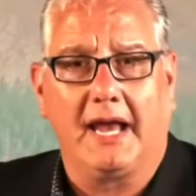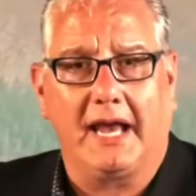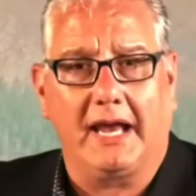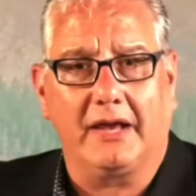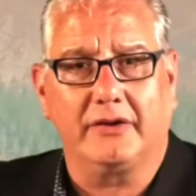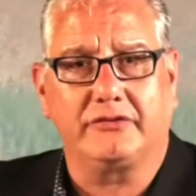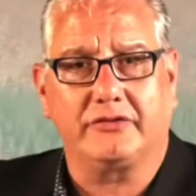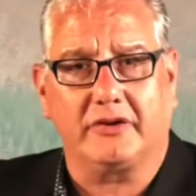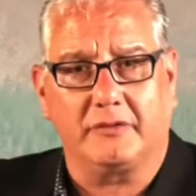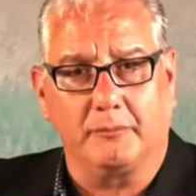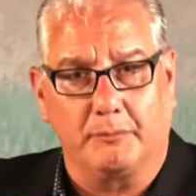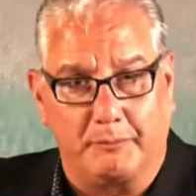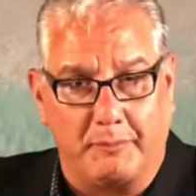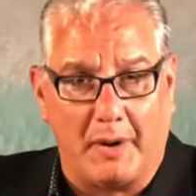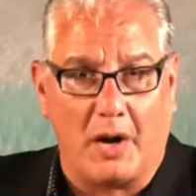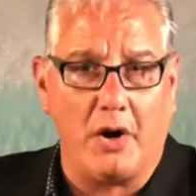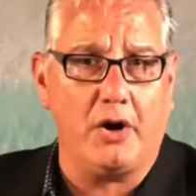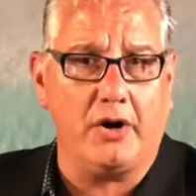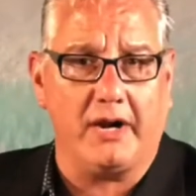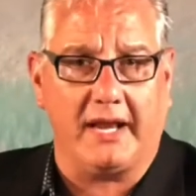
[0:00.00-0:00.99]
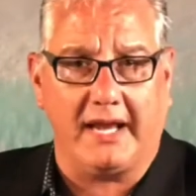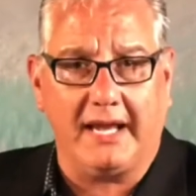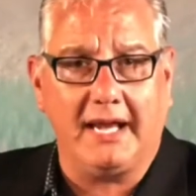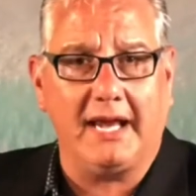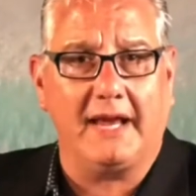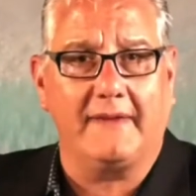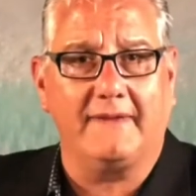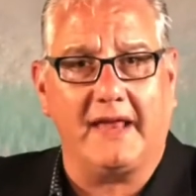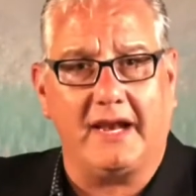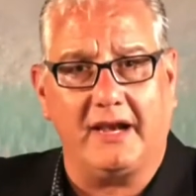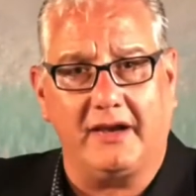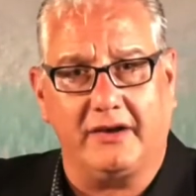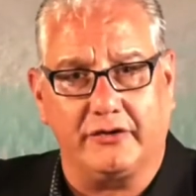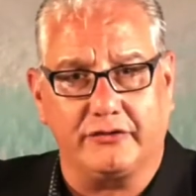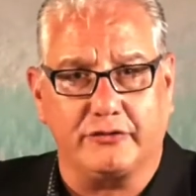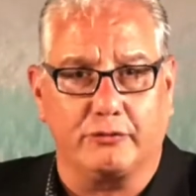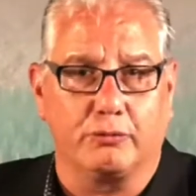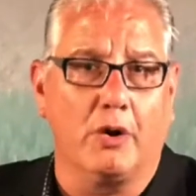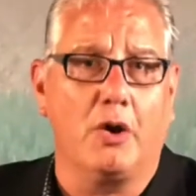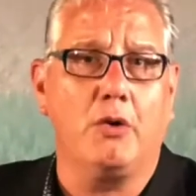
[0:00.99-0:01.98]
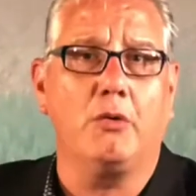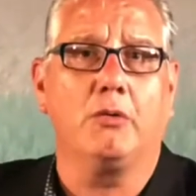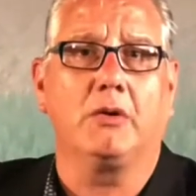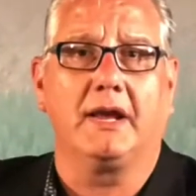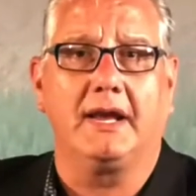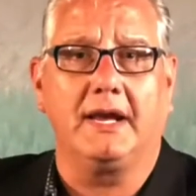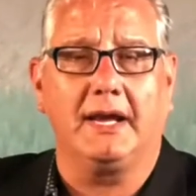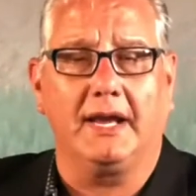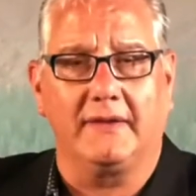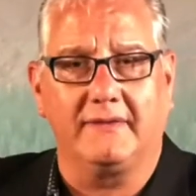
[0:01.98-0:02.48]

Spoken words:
is burning, and that it is rolling,